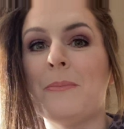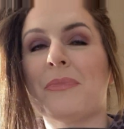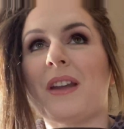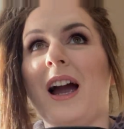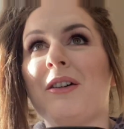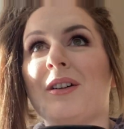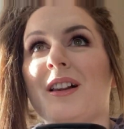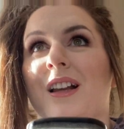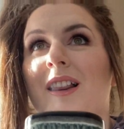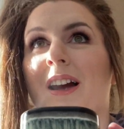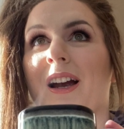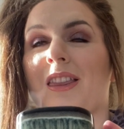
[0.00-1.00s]
I really
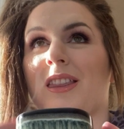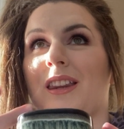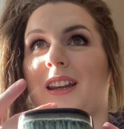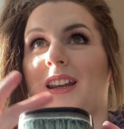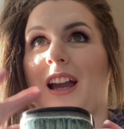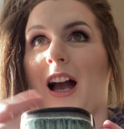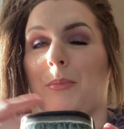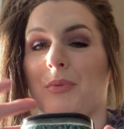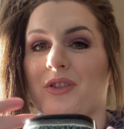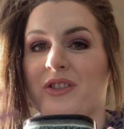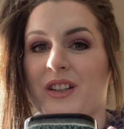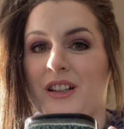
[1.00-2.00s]
like the
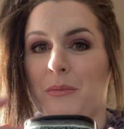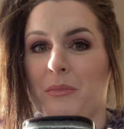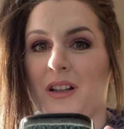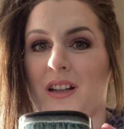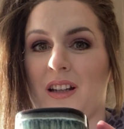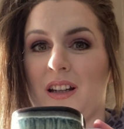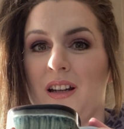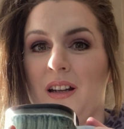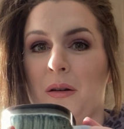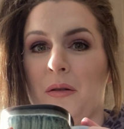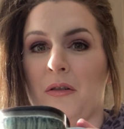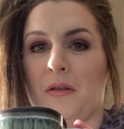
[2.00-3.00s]
apple
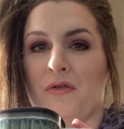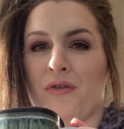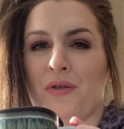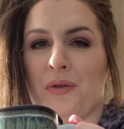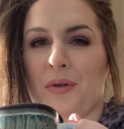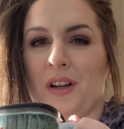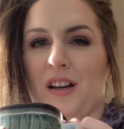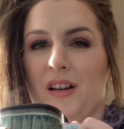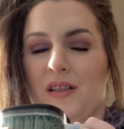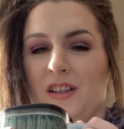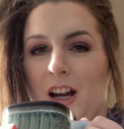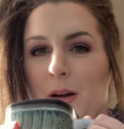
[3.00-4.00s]
cinnamon fruity
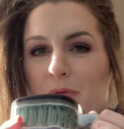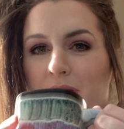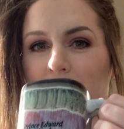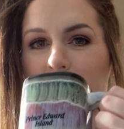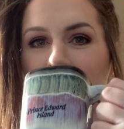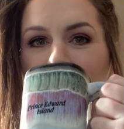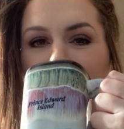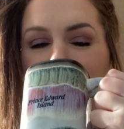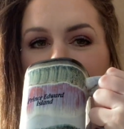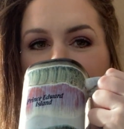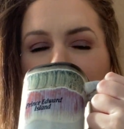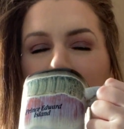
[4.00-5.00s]
type flavors
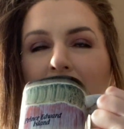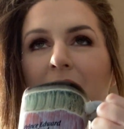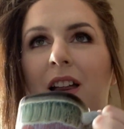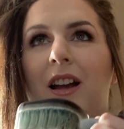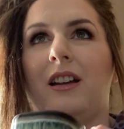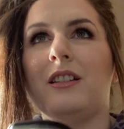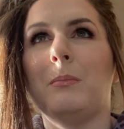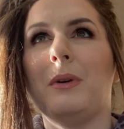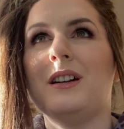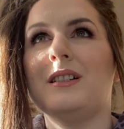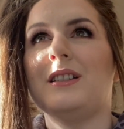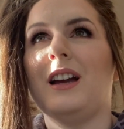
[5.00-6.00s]
and tea. Well, I like
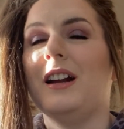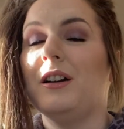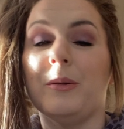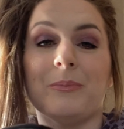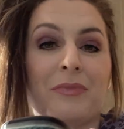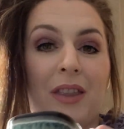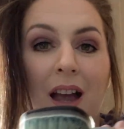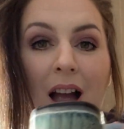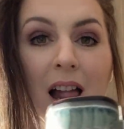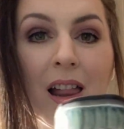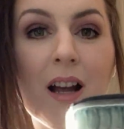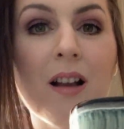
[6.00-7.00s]
spicy. I don't know.
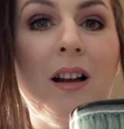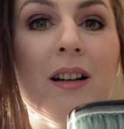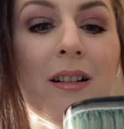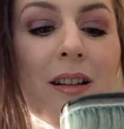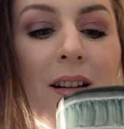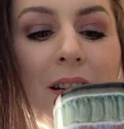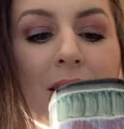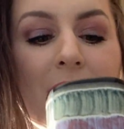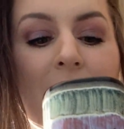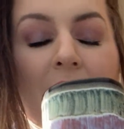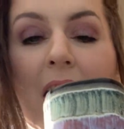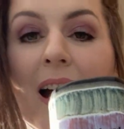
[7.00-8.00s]
I like a lot of teas.
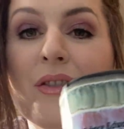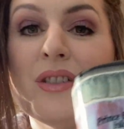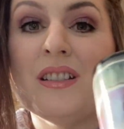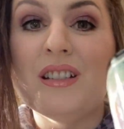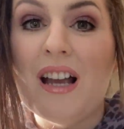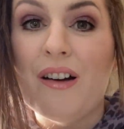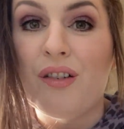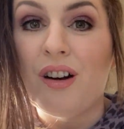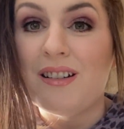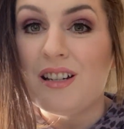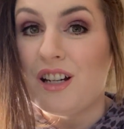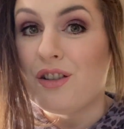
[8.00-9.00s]
I was never
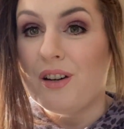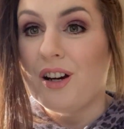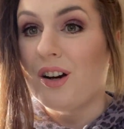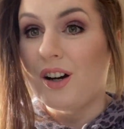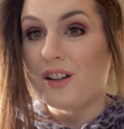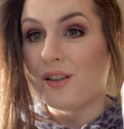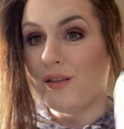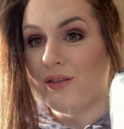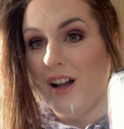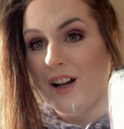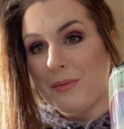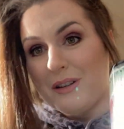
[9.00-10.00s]
a tea drinker until
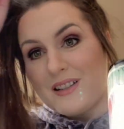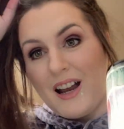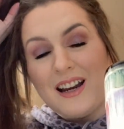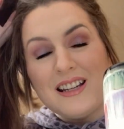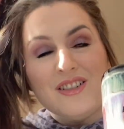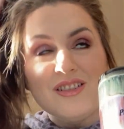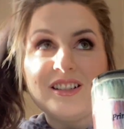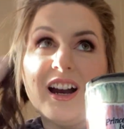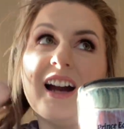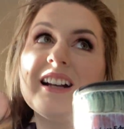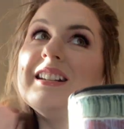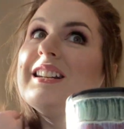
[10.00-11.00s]
Vlogmas.
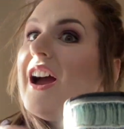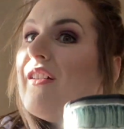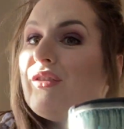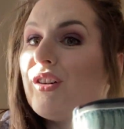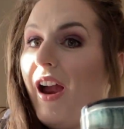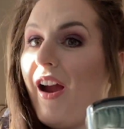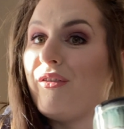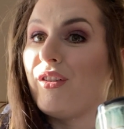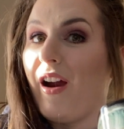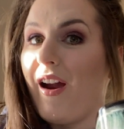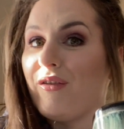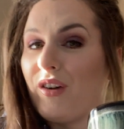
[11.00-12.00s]
I never,
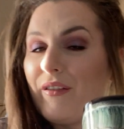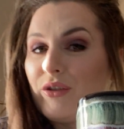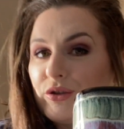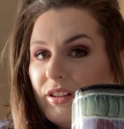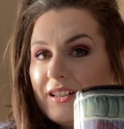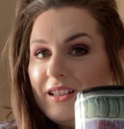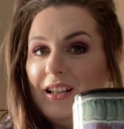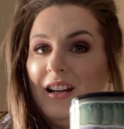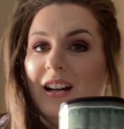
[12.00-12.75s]
ever, ever, ever drink tea.